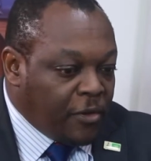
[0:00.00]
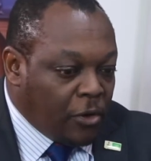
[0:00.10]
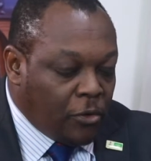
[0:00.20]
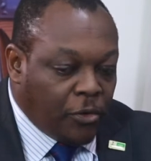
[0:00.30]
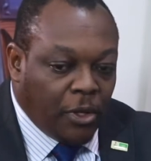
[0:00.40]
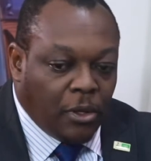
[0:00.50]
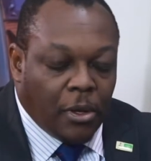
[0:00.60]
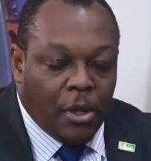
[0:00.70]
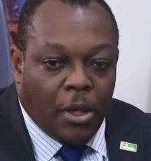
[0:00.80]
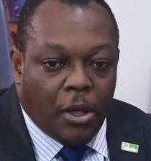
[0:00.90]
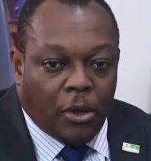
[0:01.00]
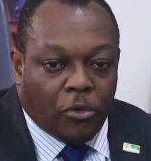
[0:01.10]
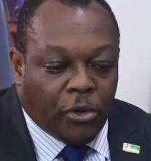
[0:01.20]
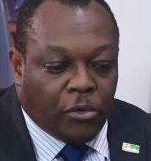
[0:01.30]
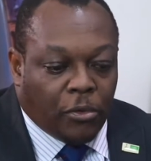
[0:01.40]
including
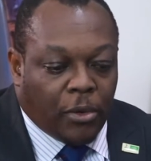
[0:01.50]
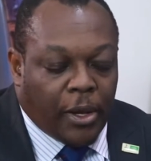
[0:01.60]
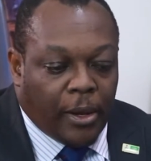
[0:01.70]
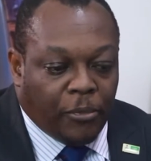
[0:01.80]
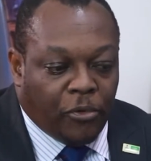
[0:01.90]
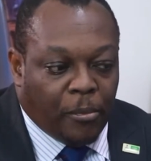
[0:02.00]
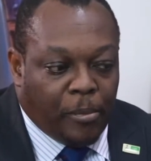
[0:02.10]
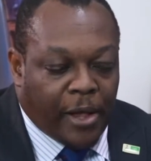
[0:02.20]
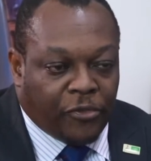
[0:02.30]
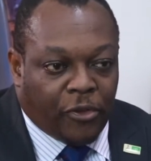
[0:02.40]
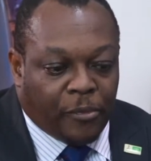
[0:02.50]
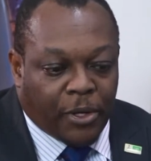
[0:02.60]
going to green pastures.